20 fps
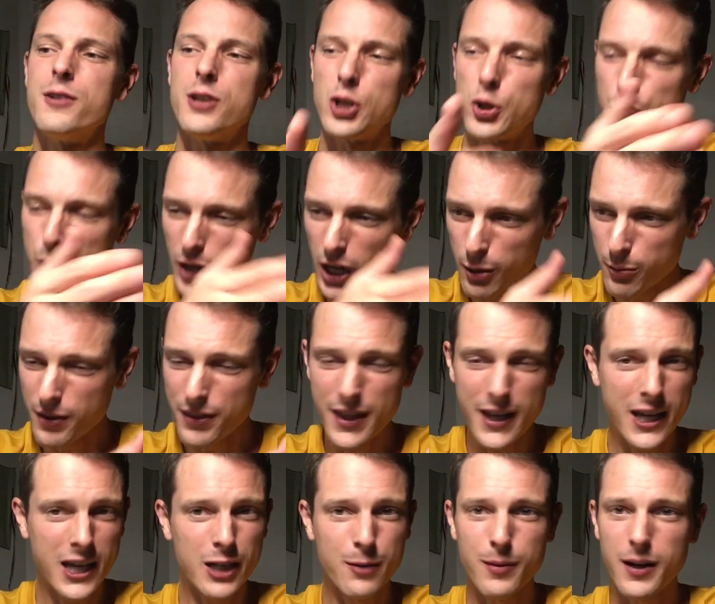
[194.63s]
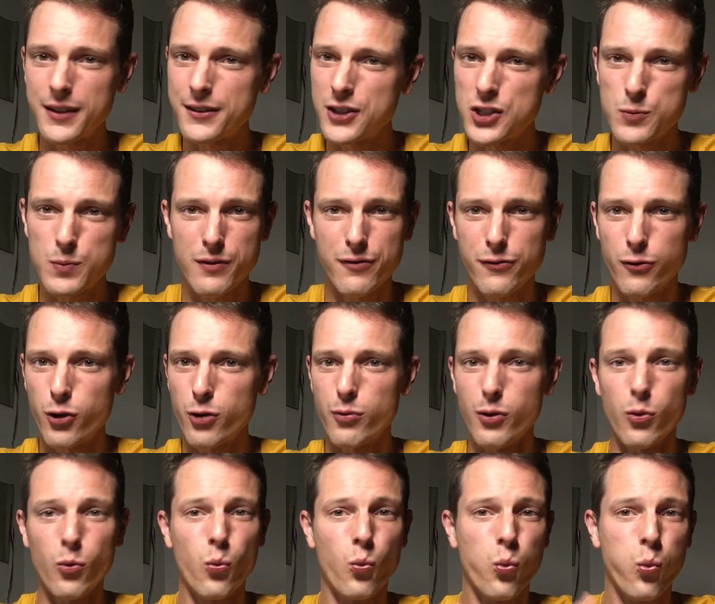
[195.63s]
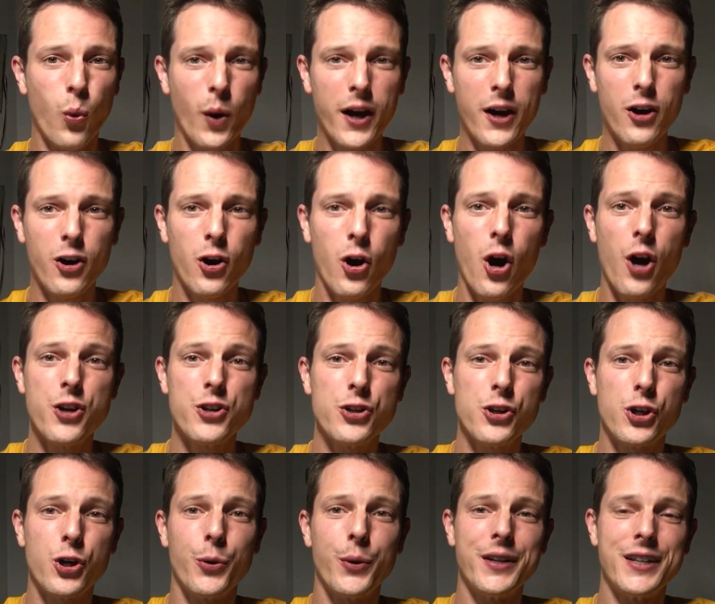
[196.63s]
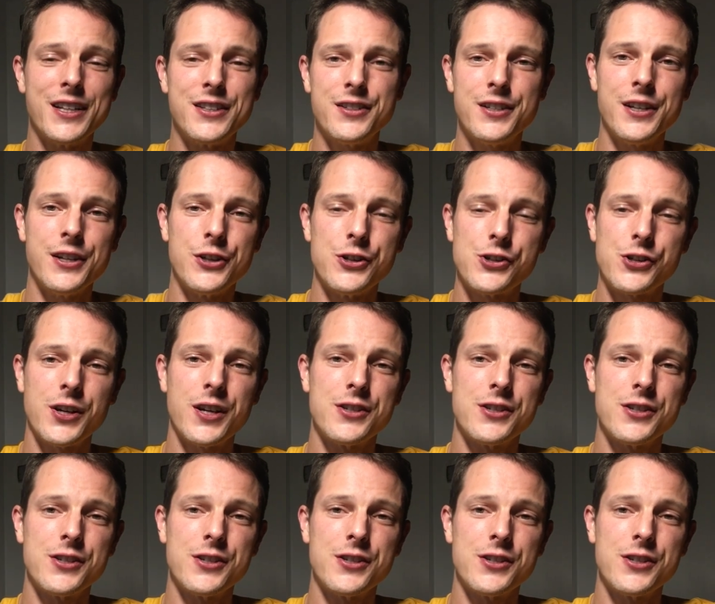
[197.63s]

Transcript: you're probably thinking about this before, but where are you going to teach?